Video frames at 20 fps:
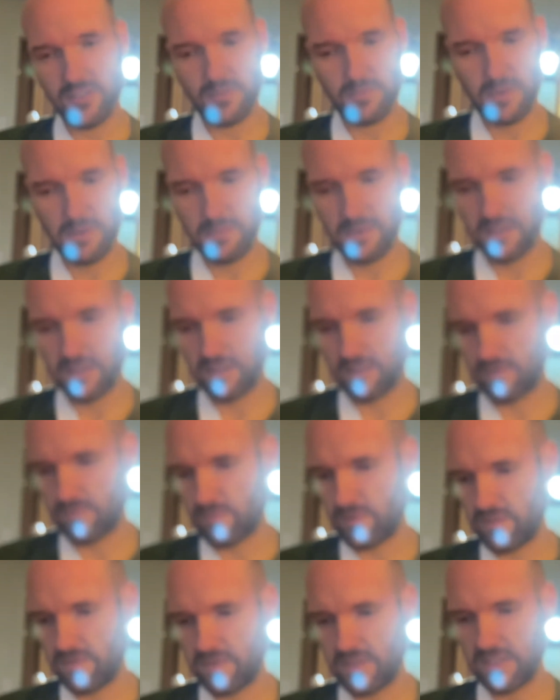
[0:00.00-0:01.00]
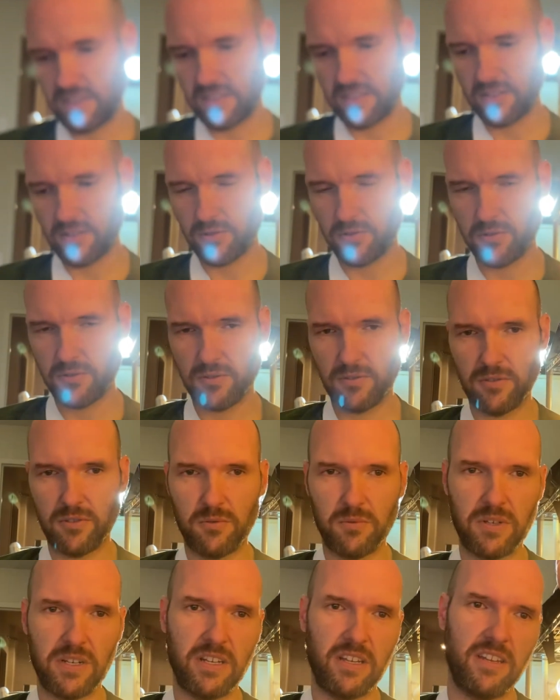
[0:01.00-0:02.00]
Maybe I'll revisit the whole
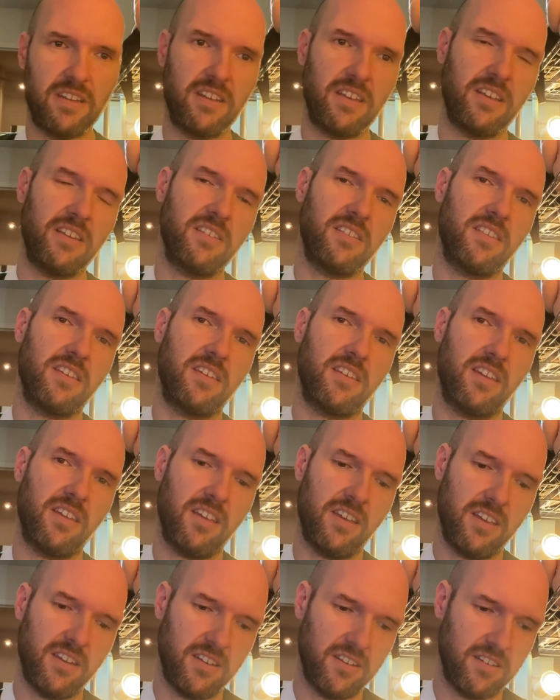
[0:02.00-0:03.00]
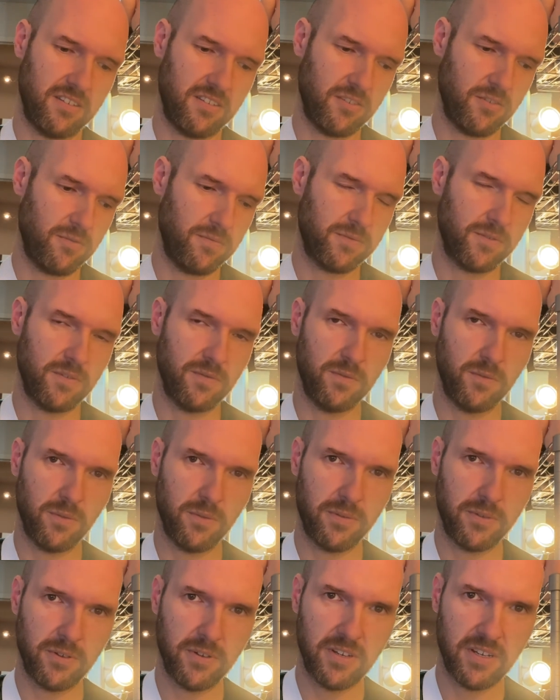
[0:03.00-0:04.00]
29 days thing again and go for a full
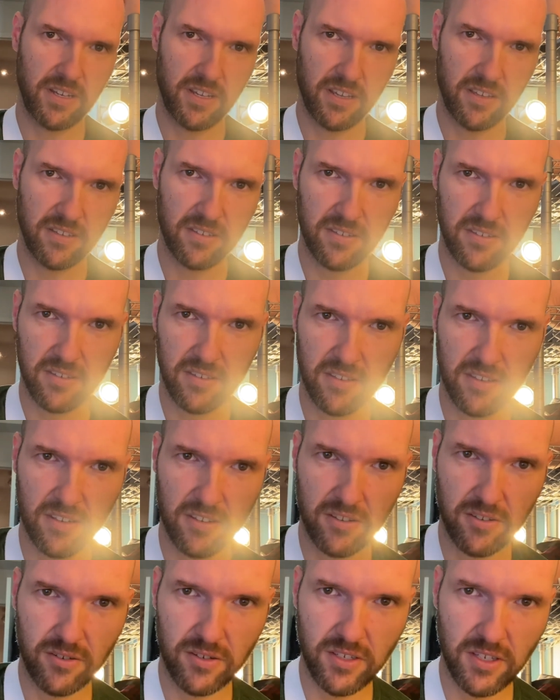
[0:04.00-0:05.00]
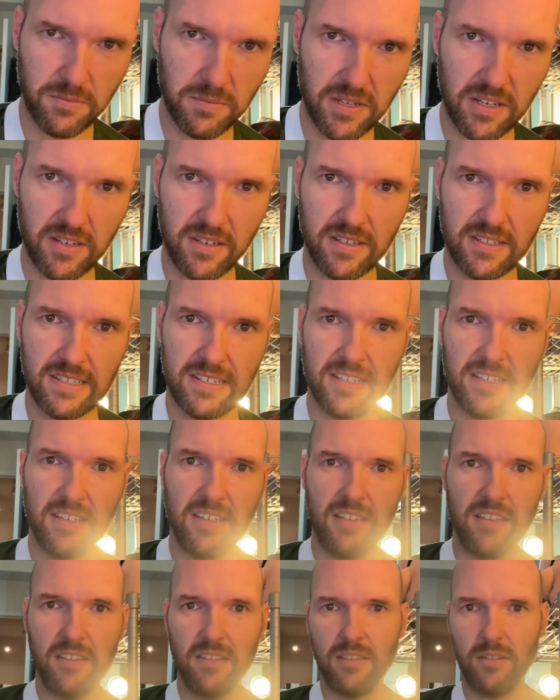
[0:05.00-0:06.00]
30 days, you know, because I mean,
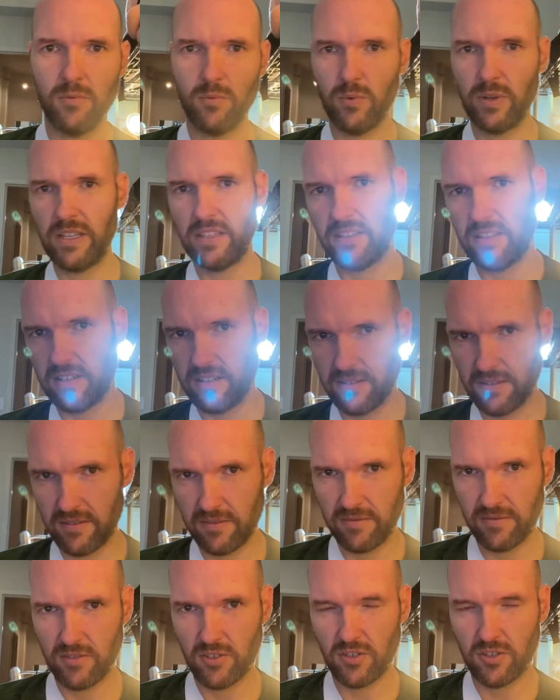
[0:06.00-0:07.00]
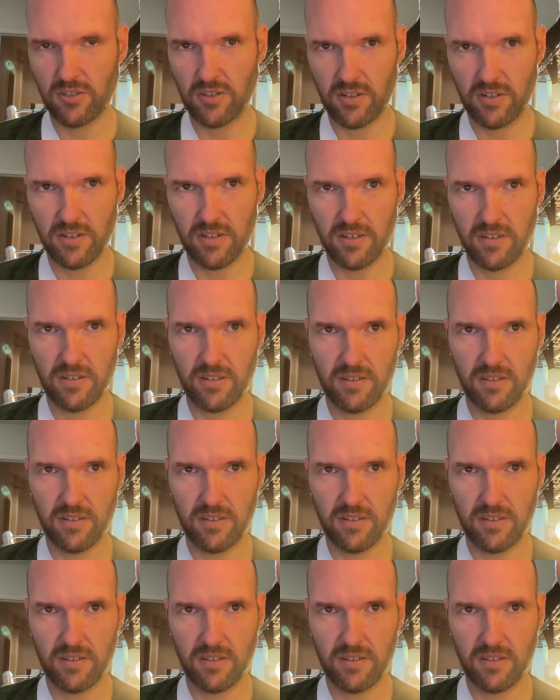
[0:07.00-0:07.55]
the weight that I started